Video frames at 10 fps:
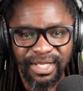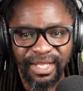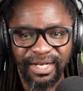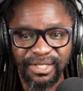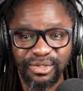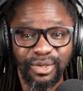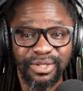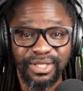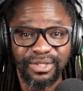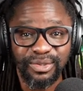and I
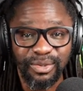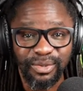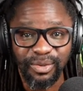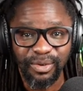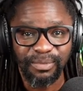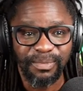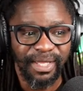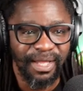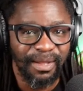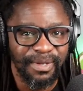joined the show on my
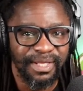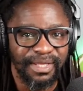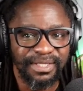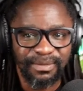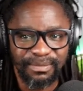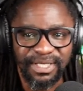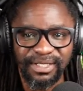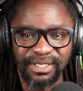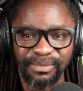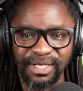camera, the same
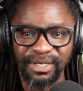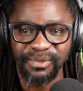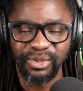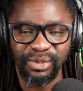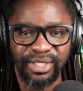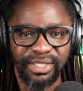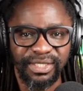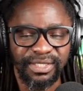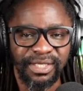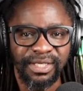setup that I'm joining
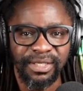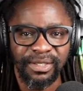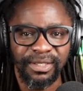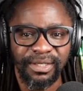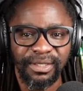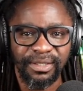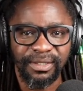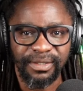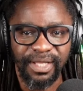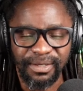it,
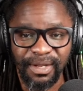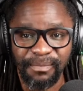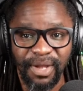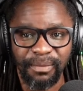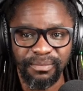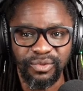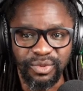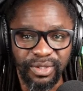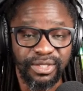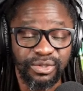that I'm
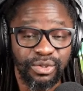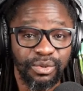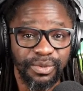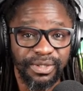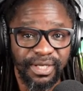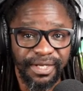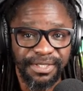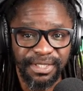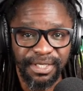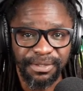doing the show with
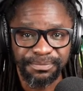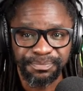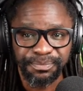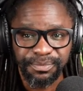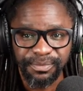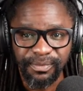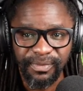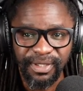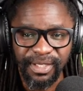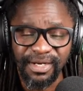right now.
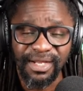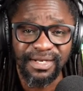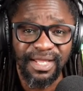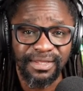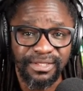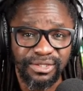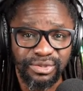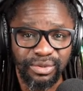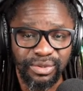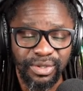And I've done this
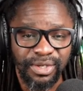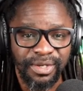show